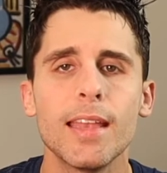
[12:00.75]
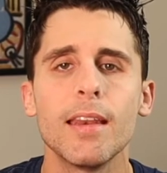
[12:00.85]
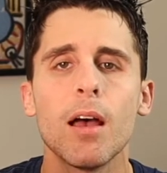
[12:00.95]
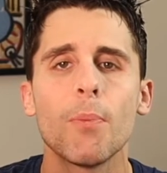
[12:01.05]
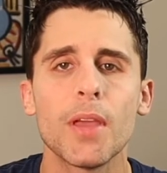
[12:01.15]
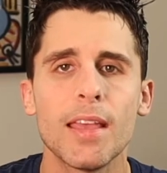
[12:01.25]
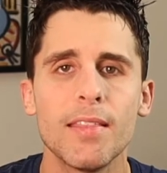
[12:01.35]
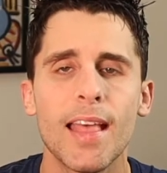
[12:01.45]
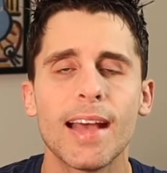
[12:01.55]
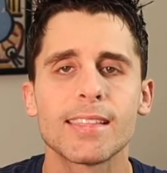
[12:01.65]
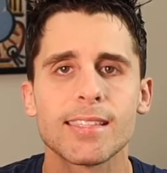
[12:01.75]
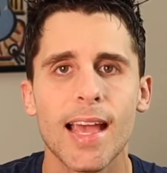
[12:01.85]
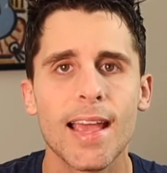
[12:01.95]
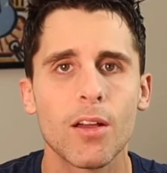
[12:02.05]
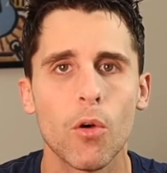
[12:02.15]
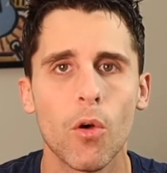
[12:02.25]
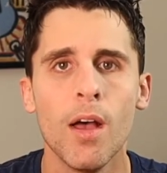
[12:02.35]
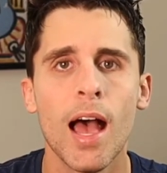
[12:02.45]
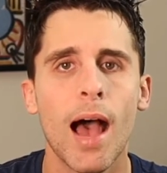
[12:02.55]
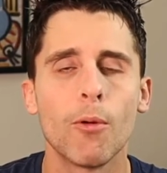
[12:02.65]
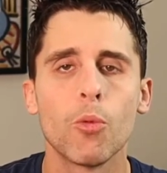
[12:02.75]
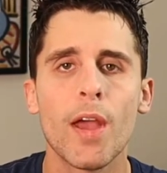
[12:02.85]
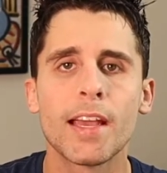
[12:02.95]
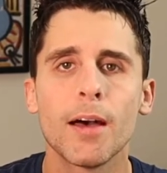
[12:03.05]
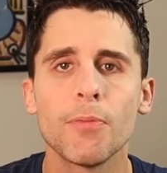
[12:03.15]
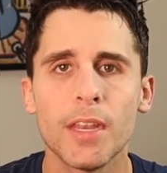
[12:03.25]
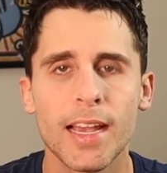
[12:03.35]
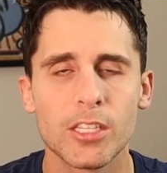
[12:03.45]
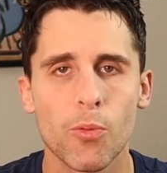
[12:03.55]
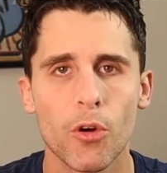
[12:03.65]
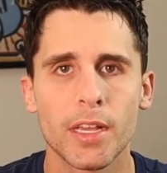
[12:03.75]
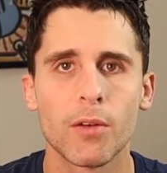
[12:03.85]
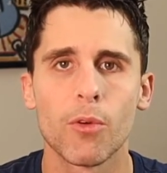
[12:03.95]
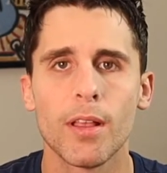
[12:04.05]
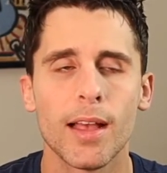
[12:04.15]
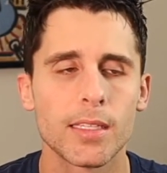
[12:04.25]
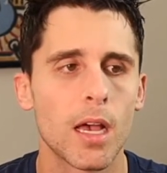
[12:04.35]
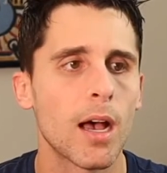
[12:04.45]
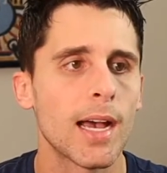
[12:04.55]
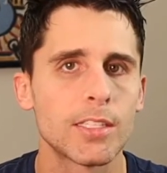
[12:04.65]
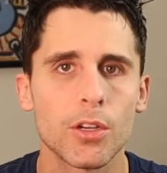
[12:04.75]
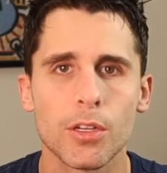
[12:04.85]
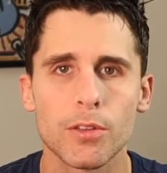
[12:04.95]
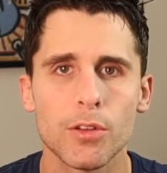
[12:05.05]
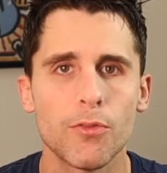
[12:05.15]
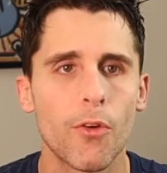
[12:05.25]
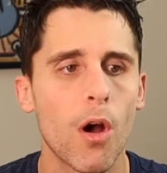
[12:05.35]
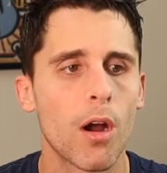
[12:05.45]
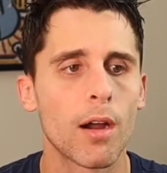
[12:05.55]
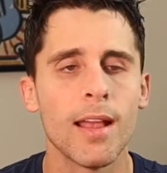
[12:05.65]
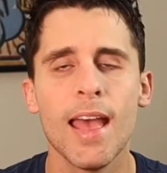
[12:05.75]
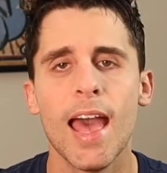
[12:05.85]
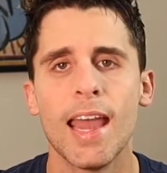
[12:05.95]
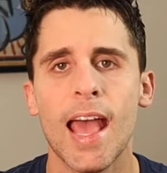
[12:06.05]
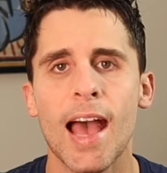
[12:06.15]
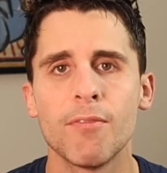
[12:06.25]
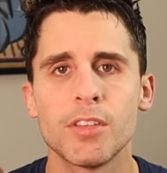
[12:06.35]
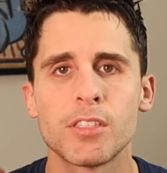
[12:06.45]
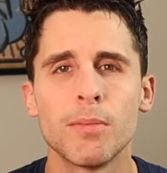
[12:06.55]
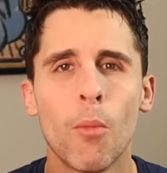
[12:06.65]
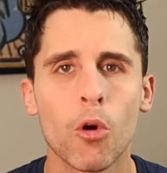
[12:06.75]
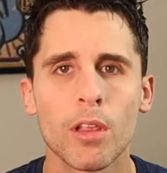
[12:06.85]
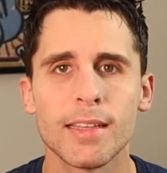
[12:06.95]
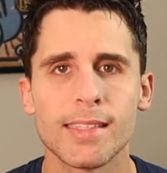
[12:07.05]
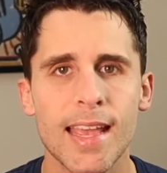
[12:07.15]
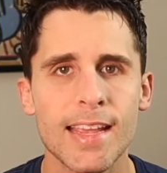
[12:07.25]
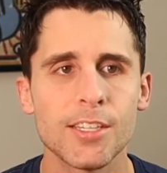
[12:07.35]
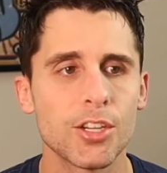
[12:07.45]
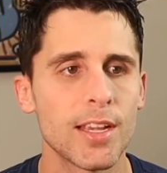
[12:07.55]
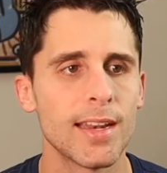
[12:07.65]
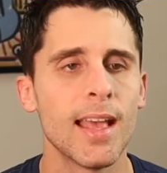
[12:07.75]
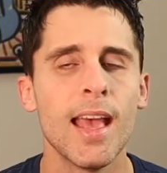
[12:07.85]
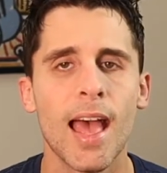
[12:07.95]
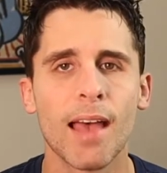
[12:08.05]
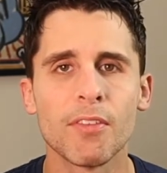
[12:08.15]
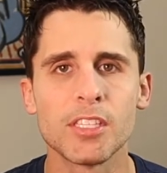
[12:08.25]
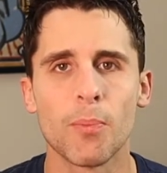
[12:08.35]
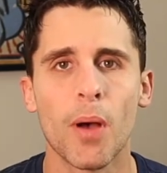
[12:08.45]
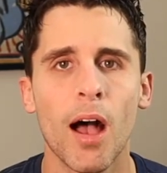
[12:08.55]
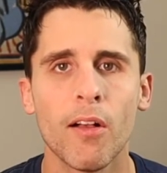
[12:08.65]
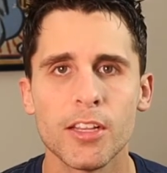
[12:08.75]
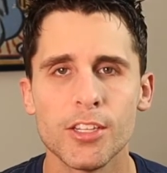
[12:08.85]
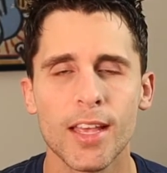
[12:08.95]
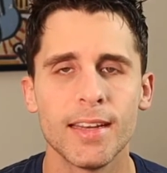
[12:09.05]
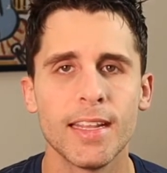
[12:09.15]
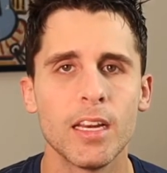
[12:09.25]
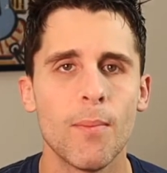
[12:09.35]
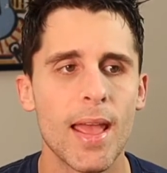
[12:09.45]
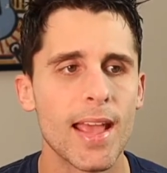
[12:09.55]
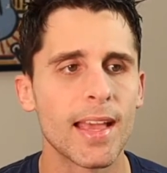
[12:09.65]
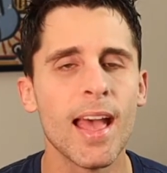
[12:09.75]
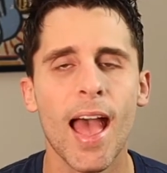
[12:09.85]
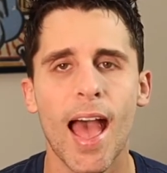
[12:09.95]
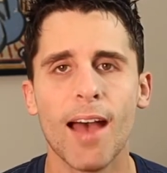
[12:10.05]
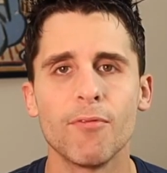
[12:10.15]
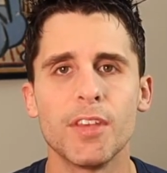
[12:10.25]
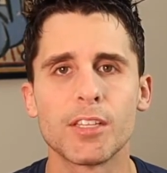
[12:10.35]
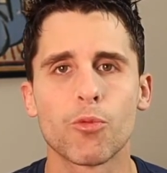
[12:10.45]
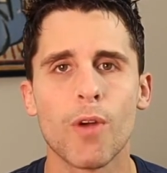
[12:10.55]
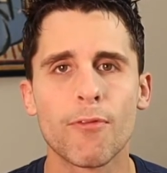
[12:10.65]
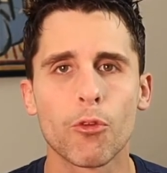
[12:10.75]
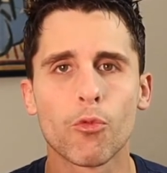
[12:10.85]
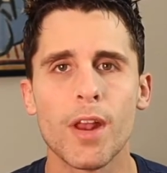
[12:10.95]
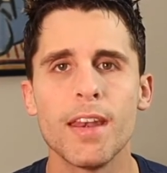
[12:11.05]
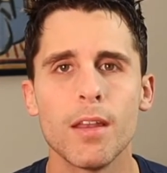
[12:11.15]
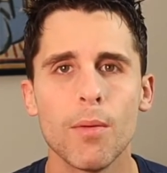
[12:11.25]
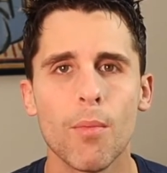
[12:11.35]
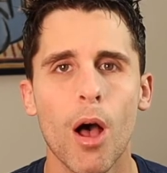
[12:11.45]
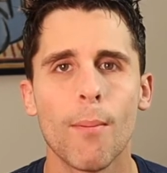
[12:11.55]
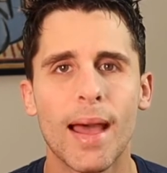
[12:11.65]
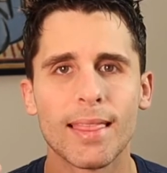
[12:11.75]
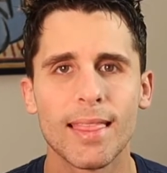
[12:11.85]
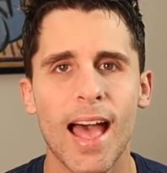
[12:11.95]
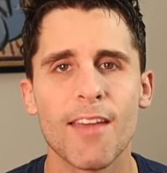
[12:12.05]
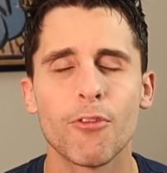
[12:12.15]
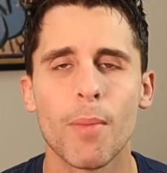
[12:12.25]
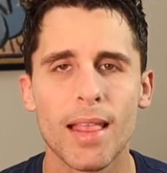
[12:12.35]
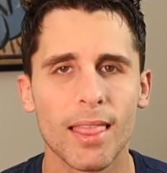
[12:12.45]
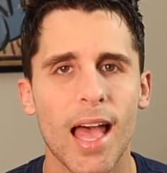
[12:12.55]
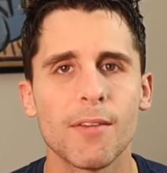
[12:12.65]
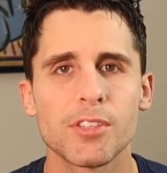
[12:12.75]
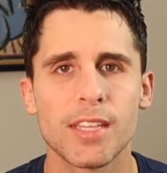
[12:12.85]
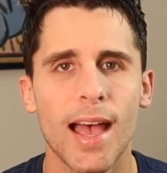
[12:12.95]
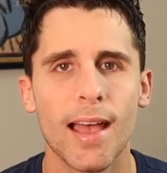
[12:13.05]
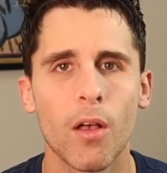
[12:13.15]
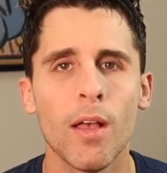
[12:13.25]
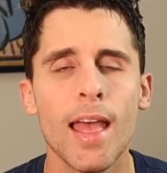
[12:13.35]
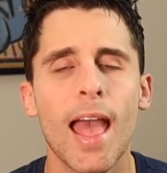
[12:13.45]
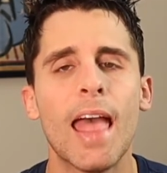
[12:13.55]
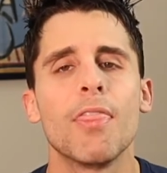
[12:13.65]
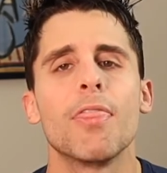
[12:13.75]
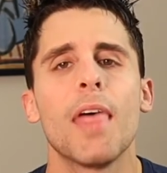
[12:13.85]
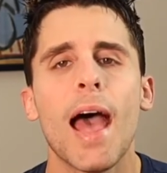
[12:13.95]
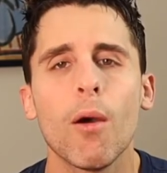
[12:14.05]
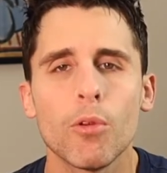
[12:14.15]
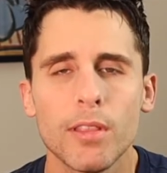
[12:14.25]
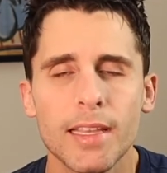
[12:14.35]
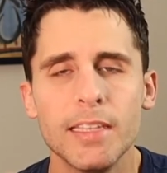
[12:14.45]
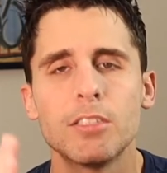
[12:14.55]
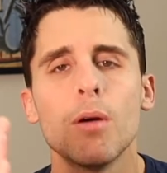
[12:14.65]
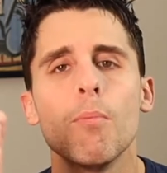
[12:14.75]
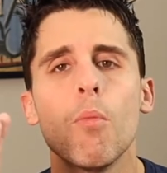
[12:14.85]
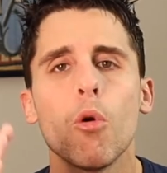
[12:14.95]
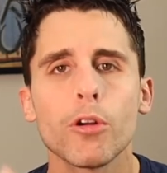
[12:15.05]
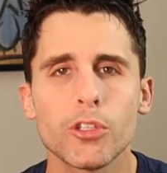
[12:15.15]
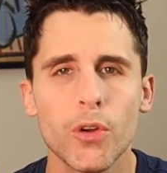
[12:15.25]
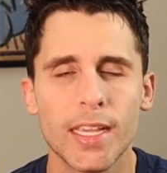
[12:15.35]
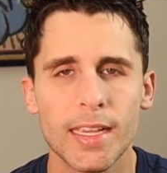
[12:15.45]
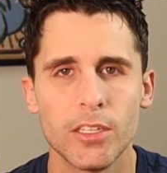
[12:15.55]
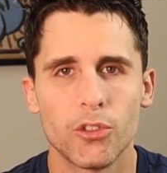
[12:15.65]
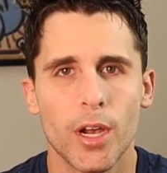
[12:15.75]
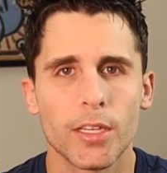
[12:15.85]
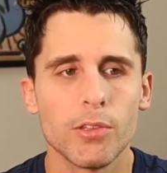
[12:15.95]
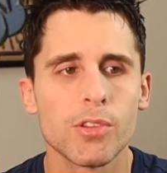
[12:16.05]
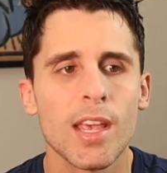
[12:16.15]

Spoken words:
up in that cycle. I would wake up the next morning and realize, I took it too far, and have this demoralization, have these apologies I needed to make, have this referendum on my life and my lifestyle, and that would lead to more drinking and drug use.